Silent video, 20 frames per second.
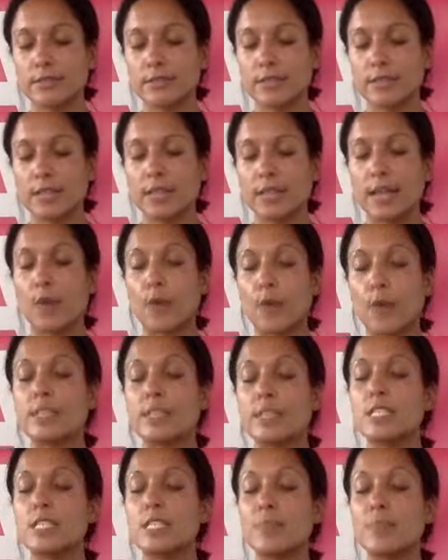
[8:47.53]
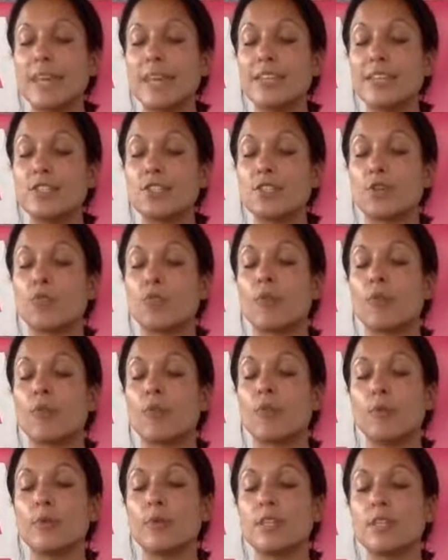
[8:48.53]
allowing space
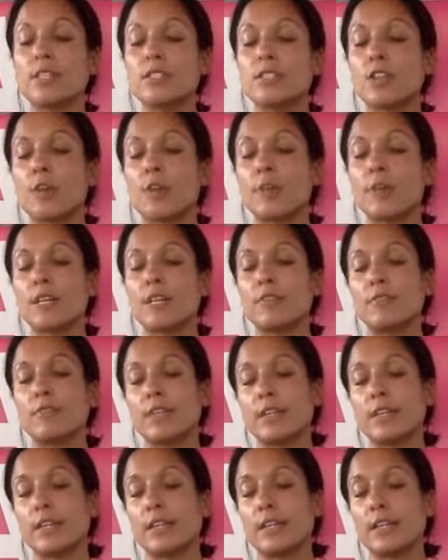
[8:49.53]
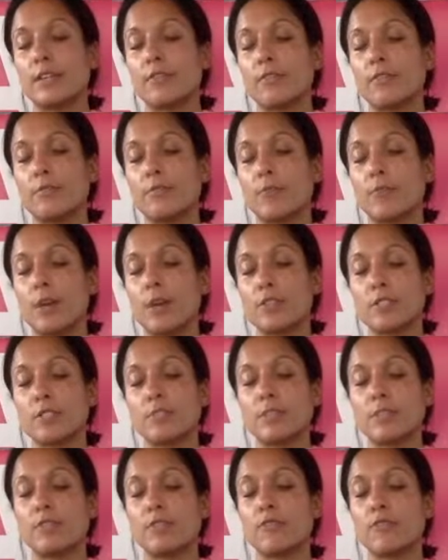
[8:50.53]
around this dominant feeling of
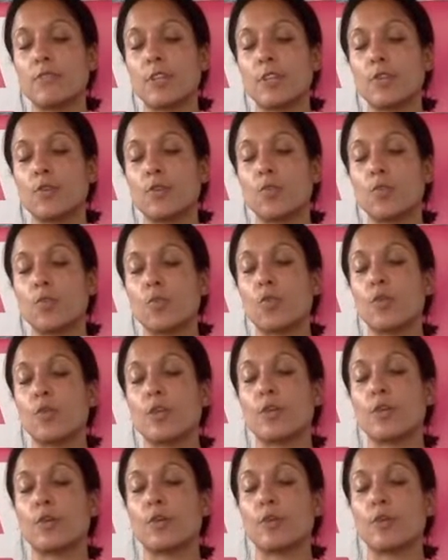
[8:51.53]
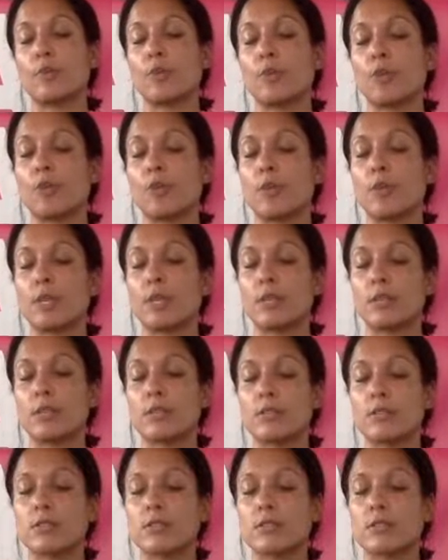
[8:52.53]
possibly fear, worry, or
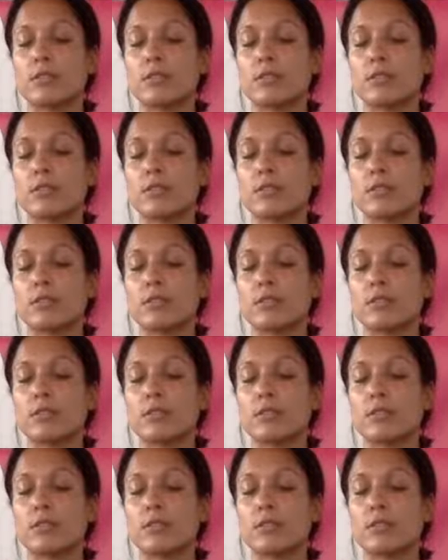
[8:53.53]
impermanence.